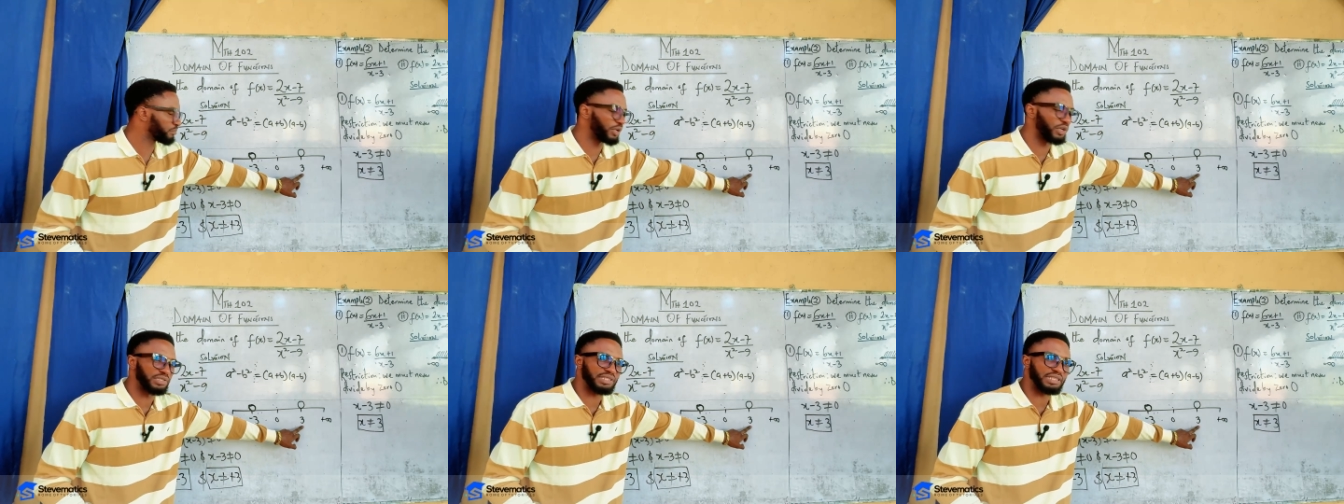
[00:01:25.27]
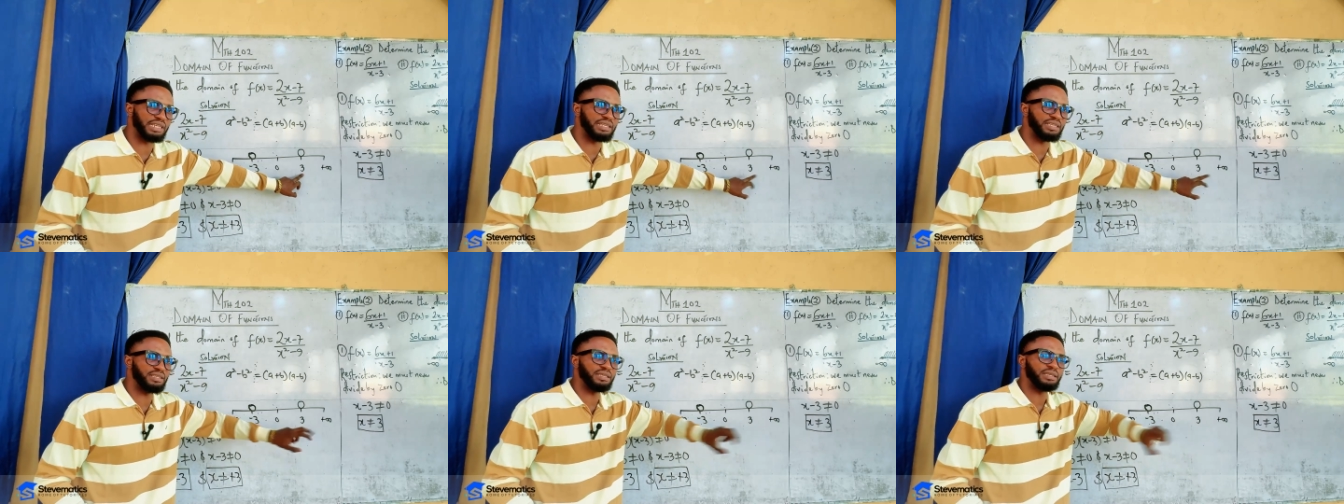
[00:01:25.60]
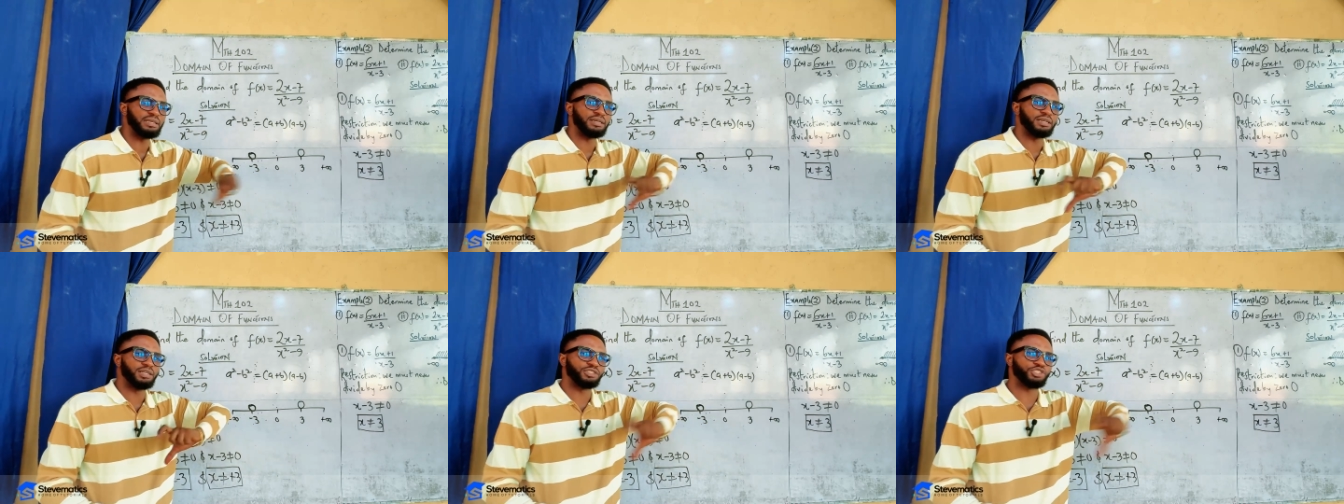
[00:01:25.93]
plus 3
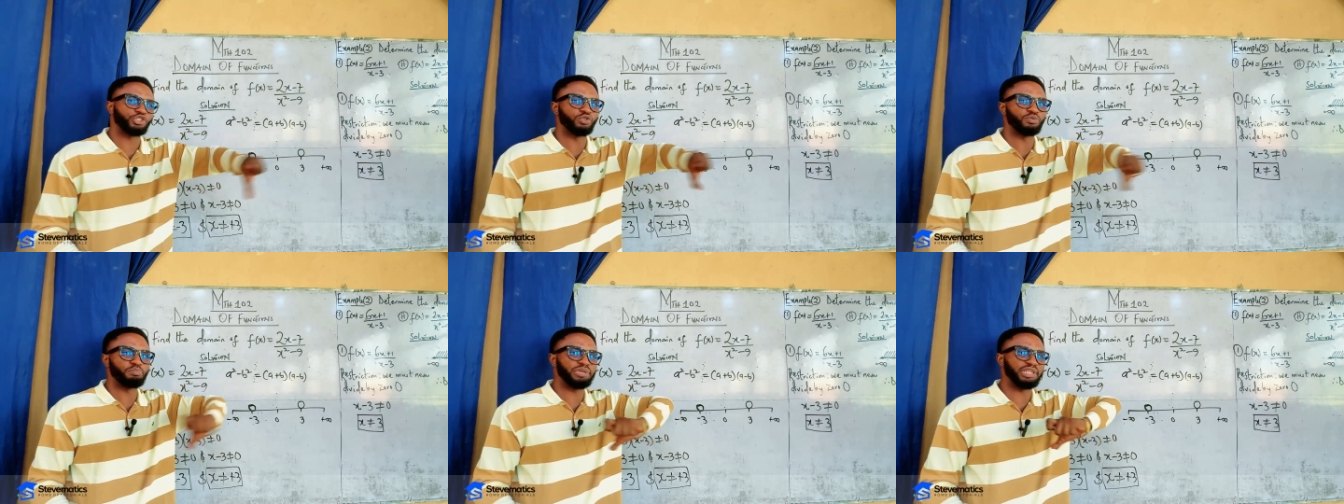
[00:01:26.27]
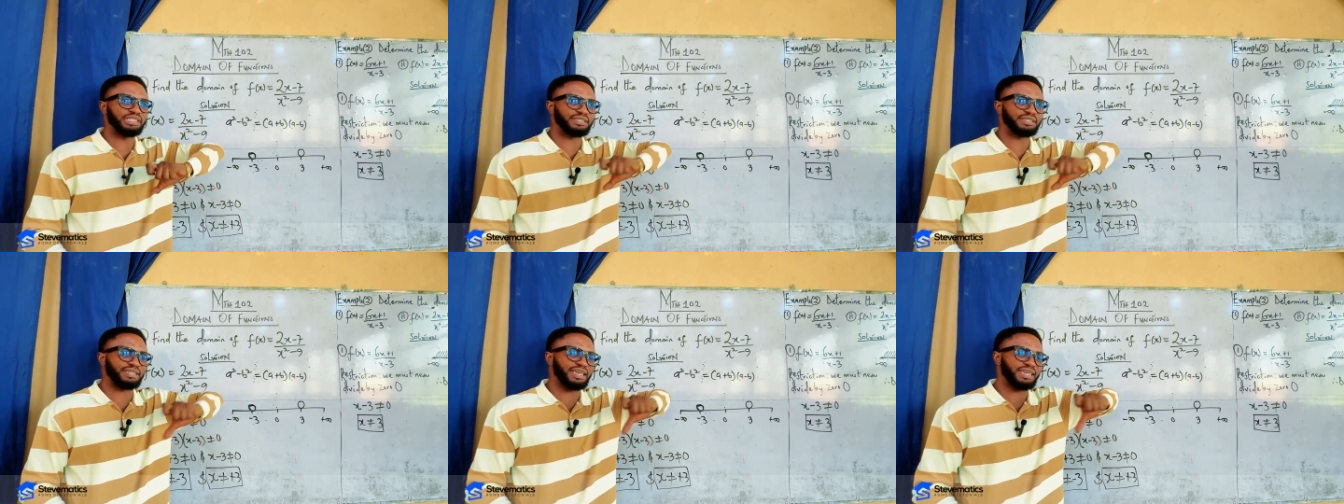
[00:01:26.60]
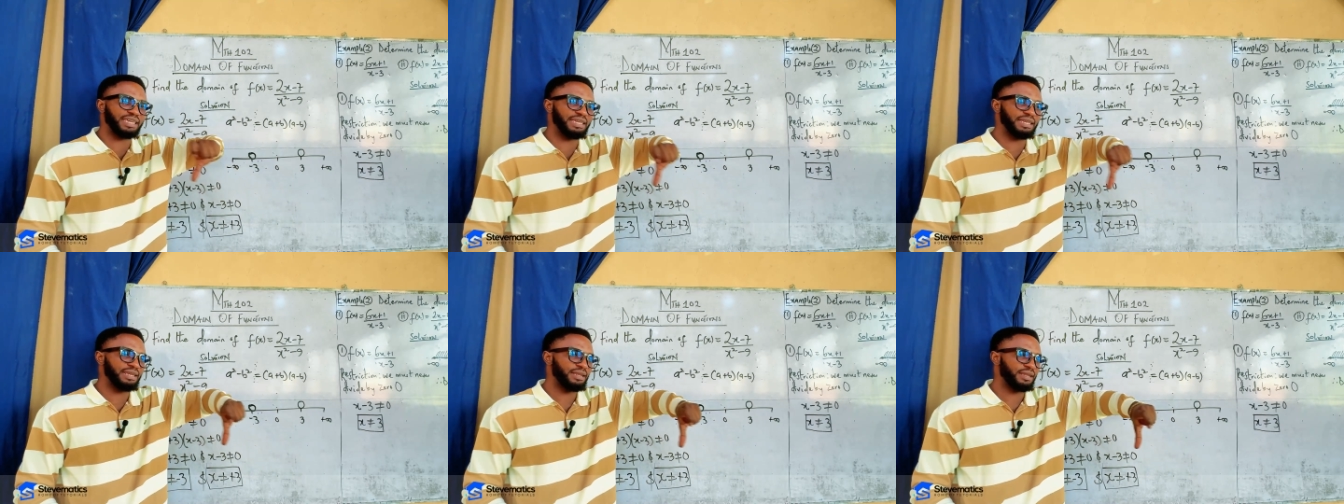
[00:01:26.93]
should be
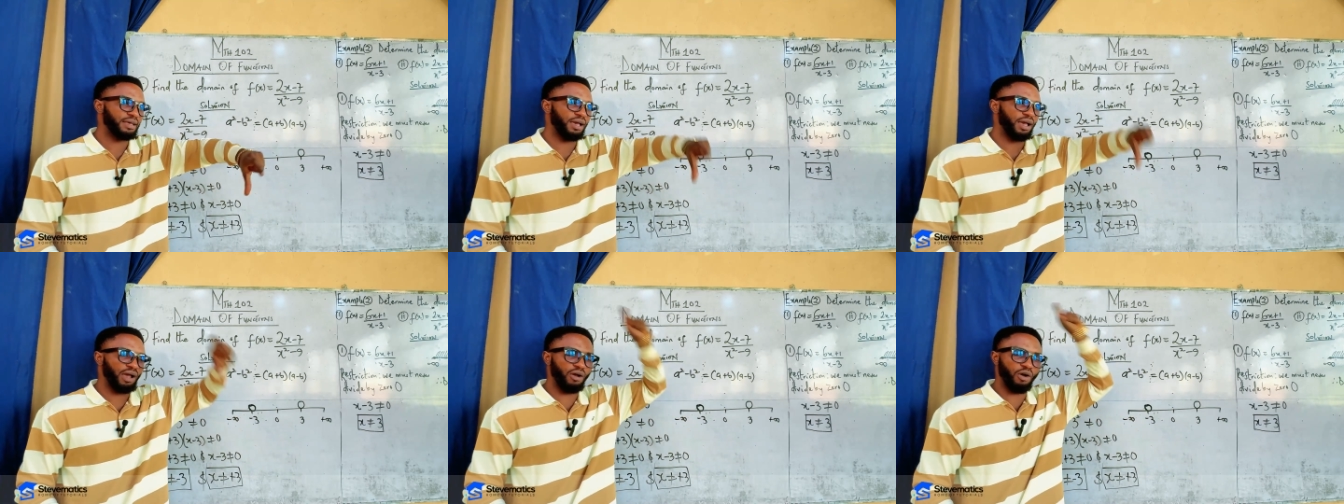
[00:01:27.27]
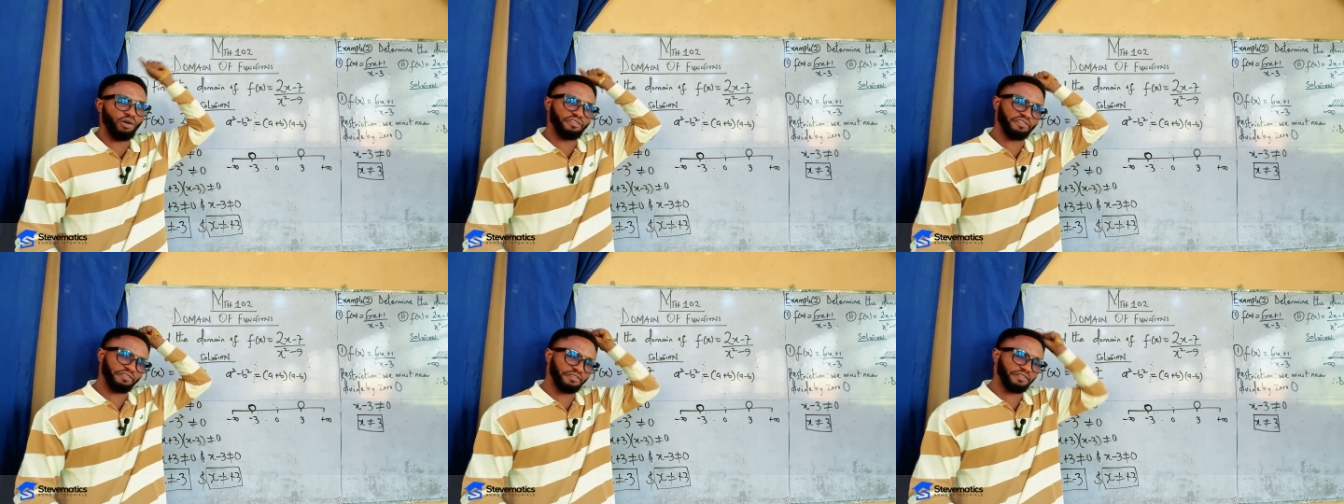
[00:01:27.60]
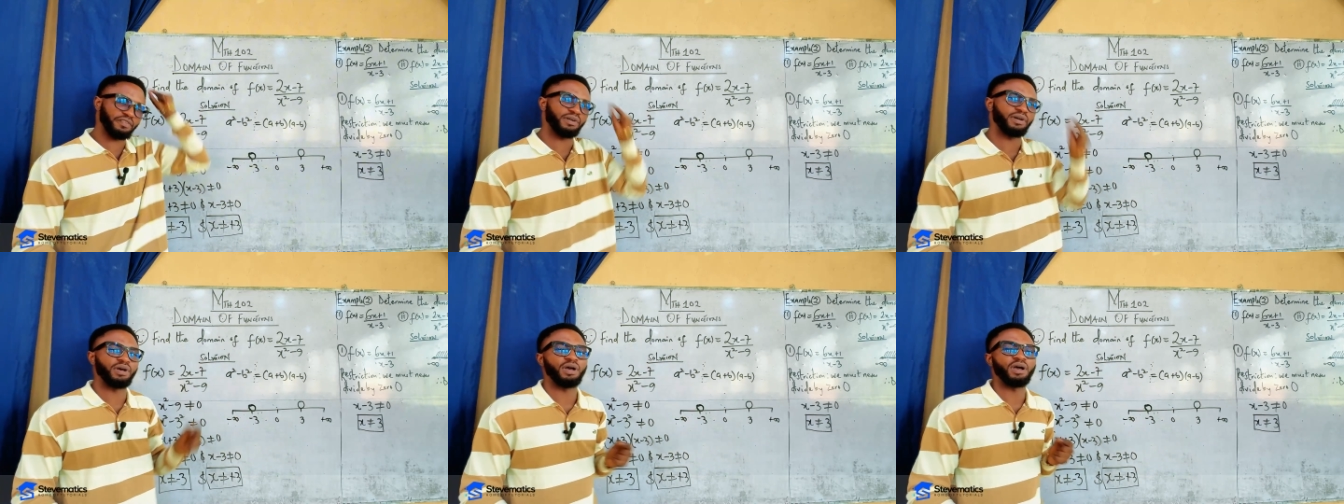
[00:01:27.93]
taken off
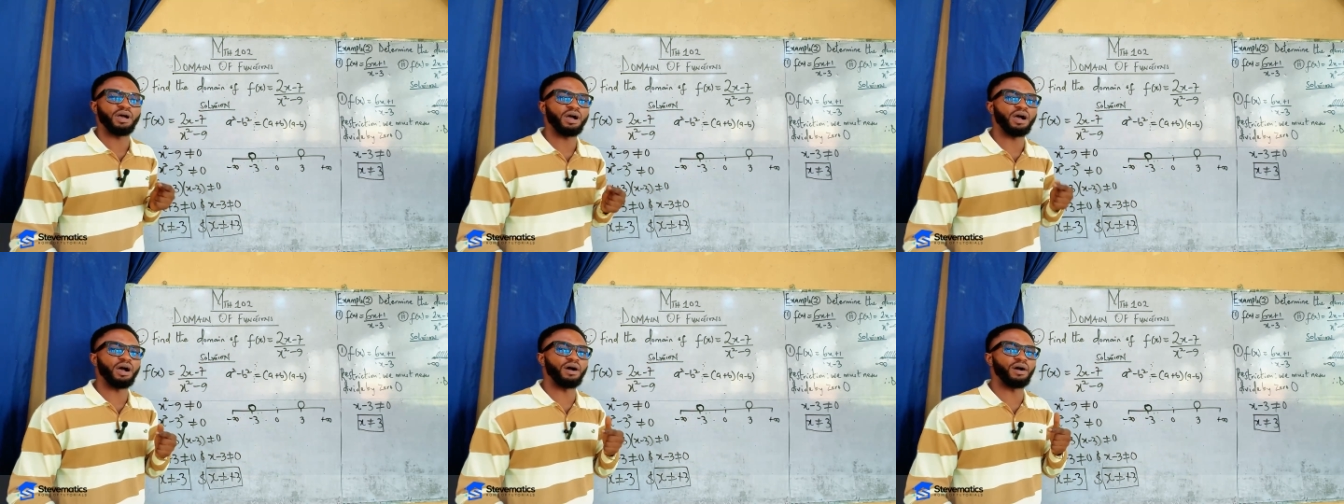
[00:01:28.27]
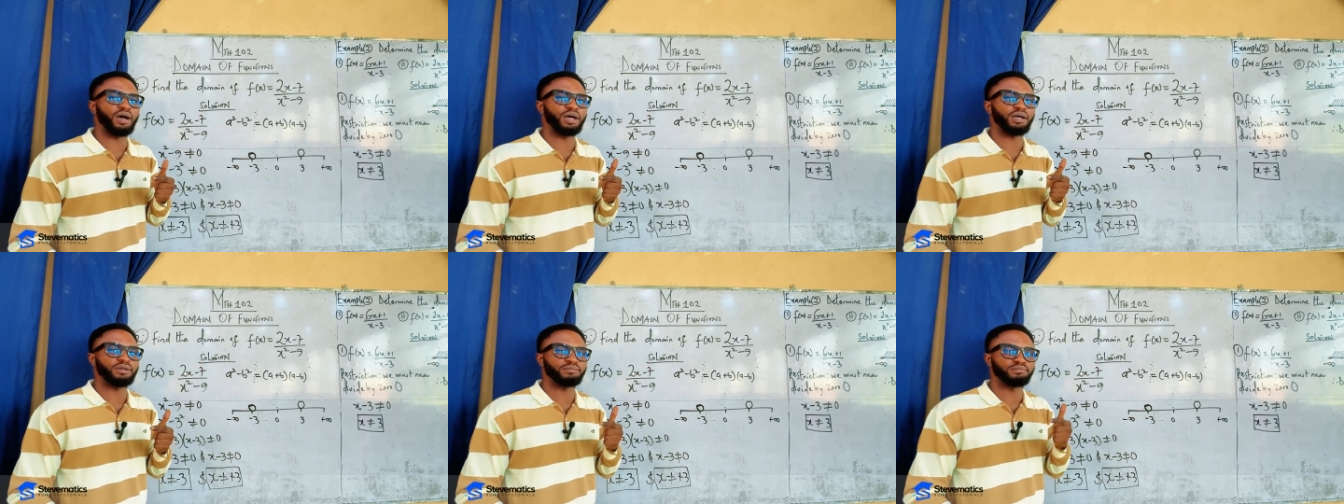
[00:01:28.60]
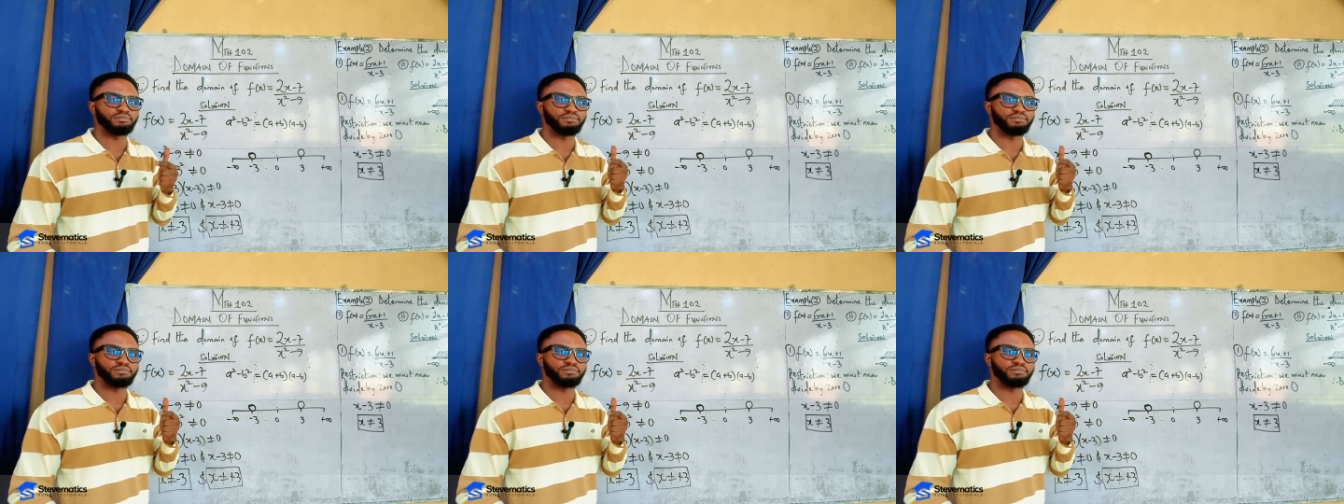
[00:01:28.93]
our